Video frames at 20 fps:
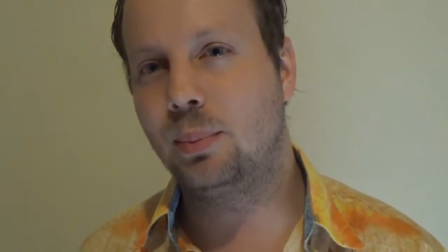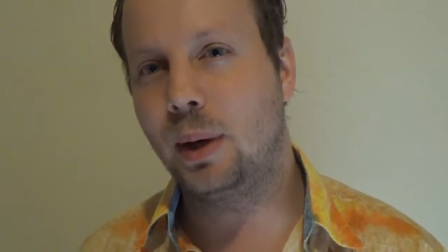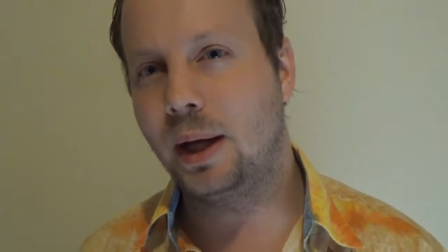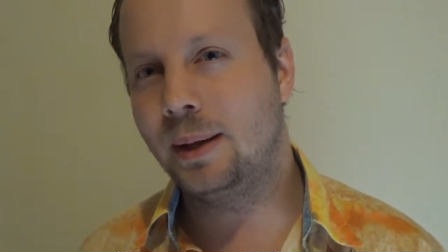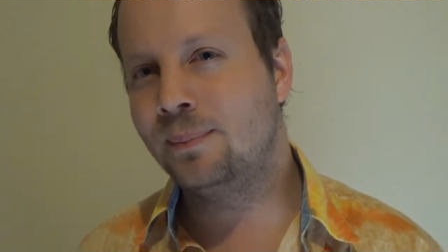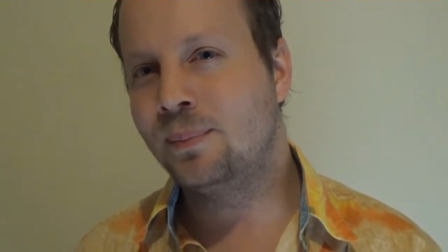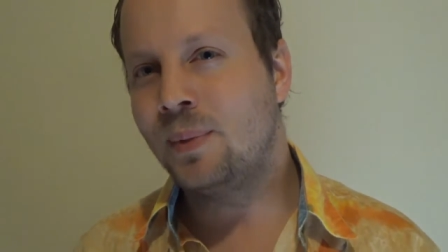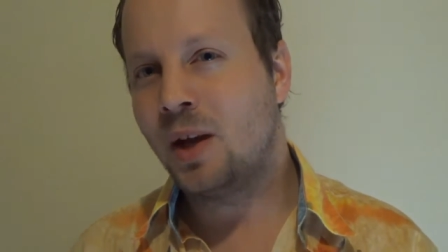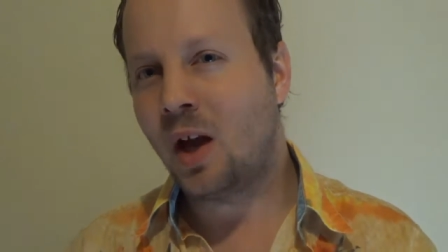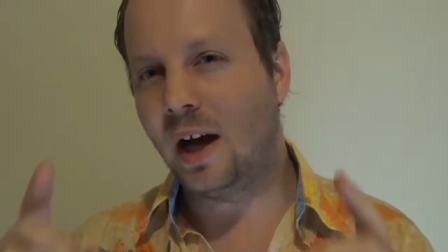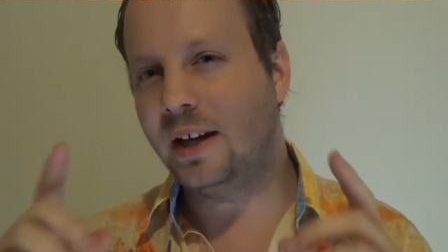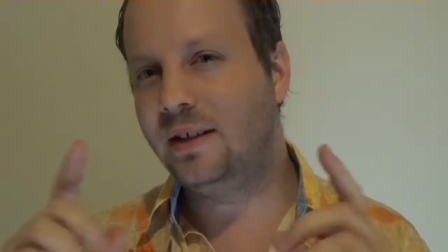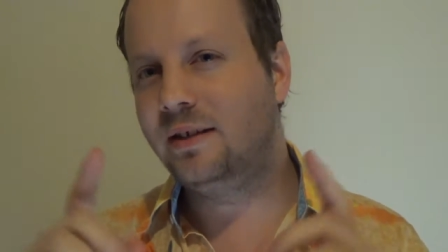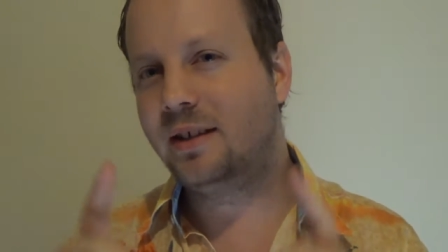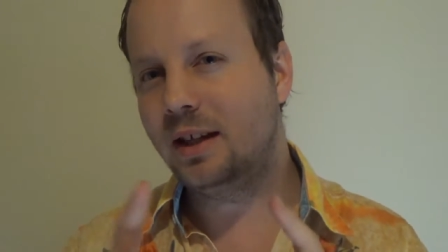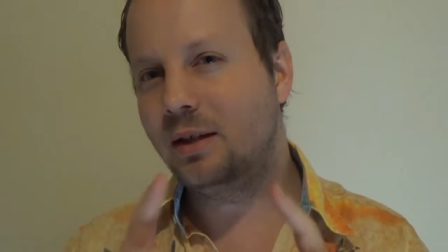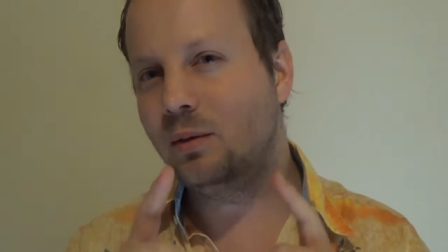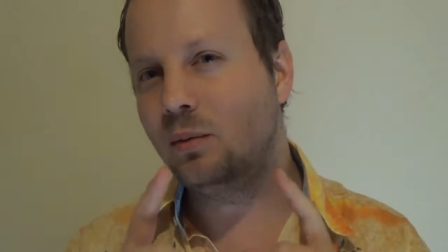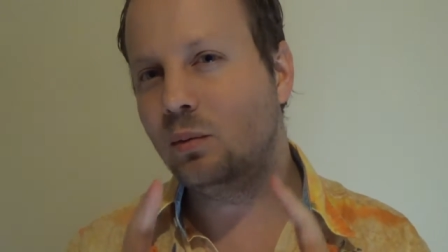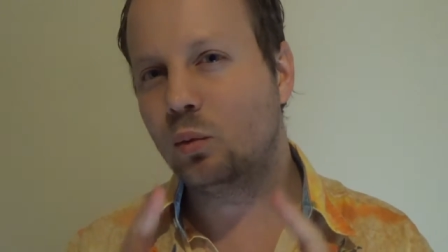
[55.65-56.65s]
but I
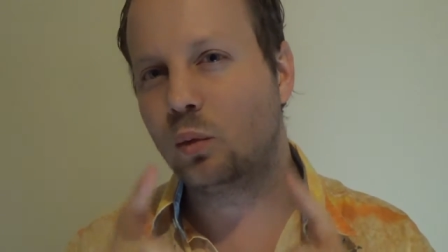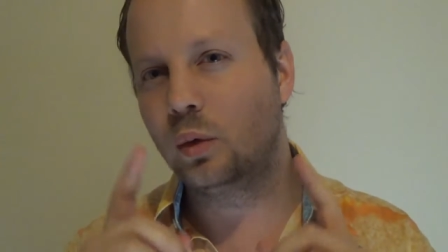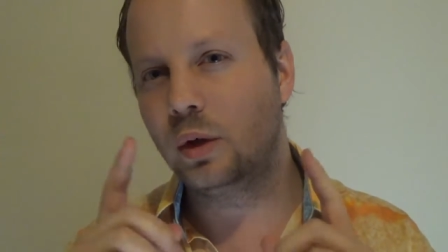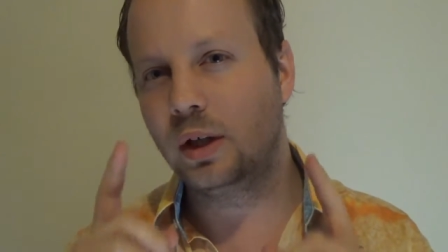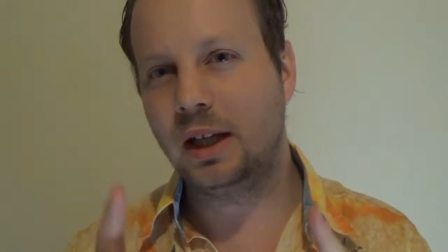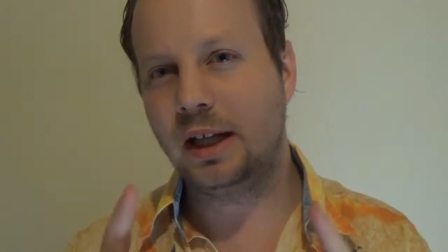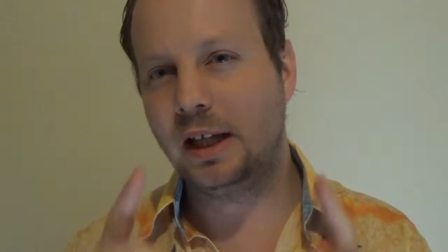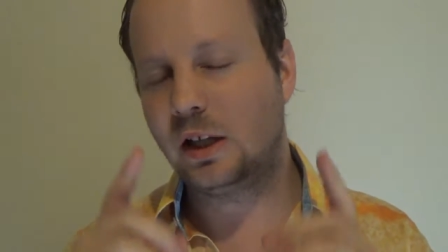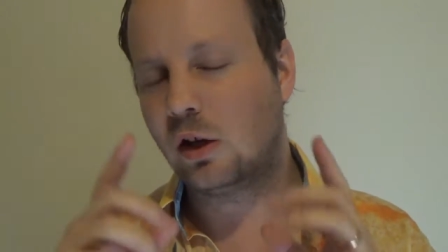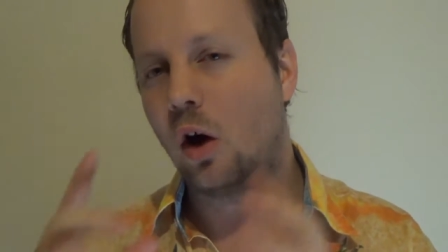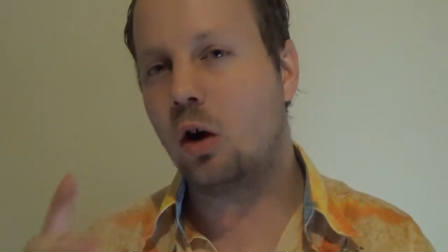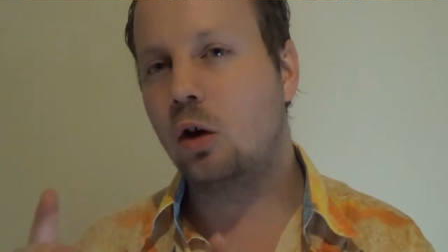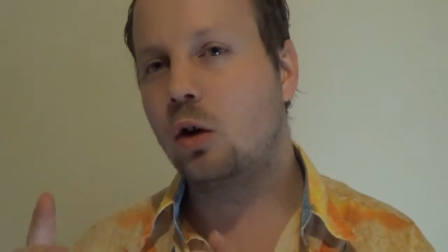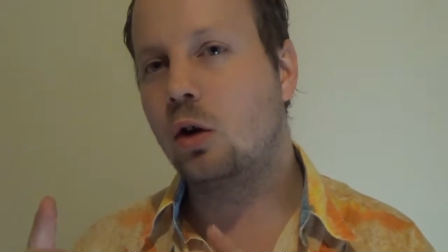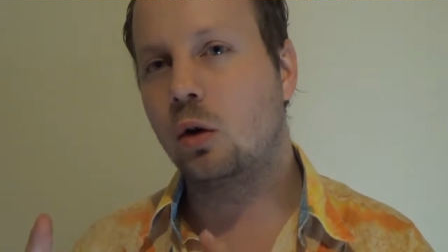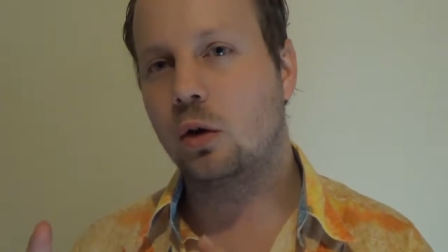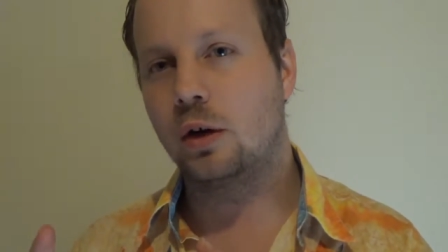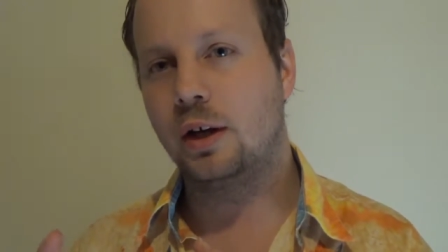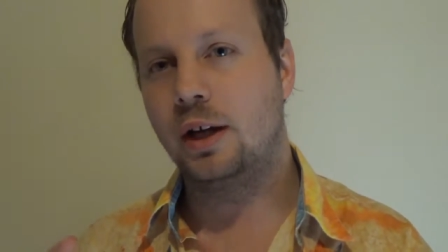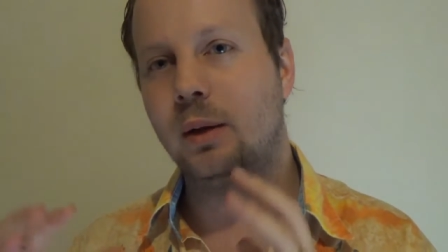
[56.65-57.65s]
didn't really
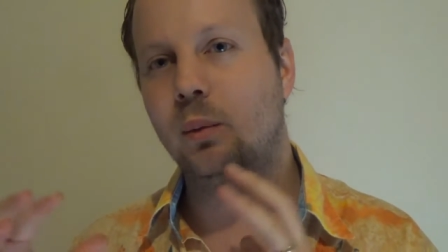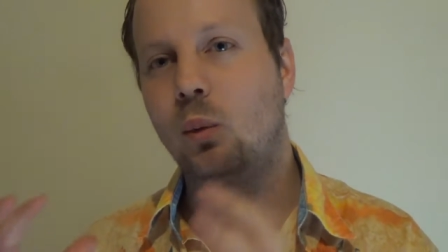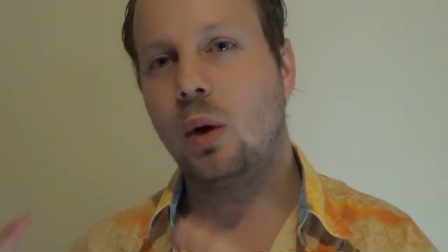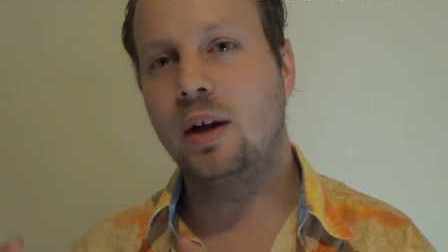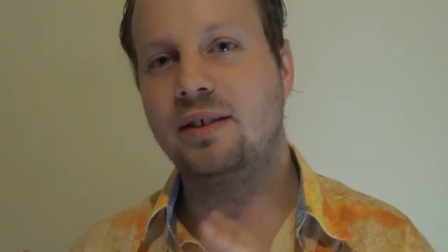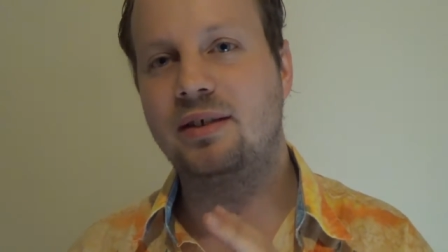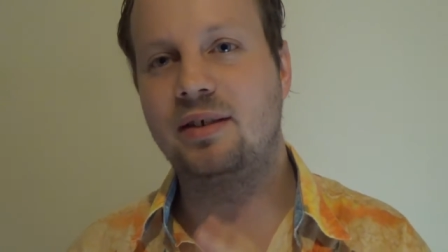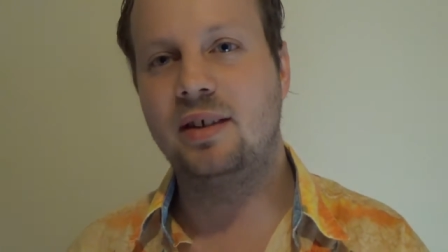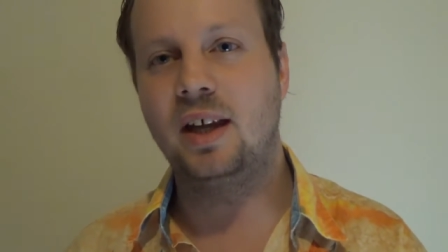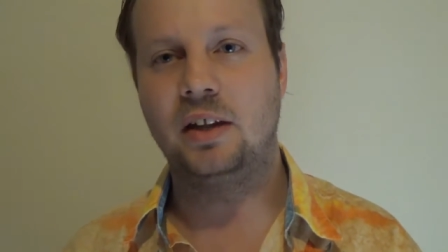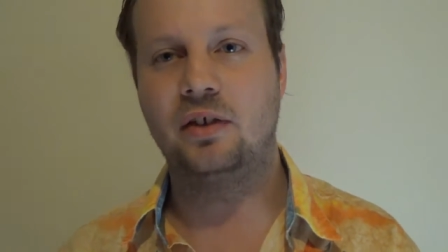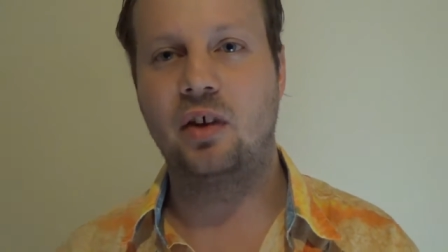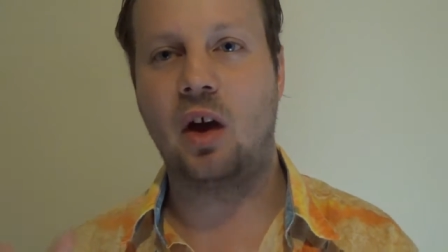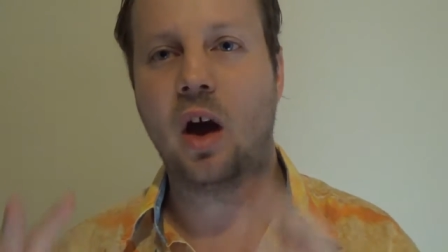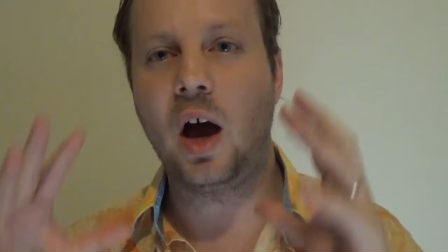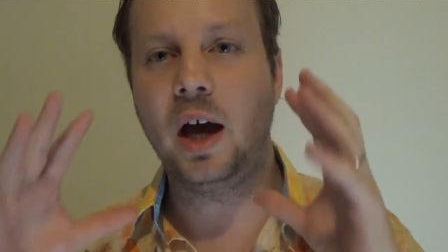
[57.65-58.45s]
conquer it in one sense.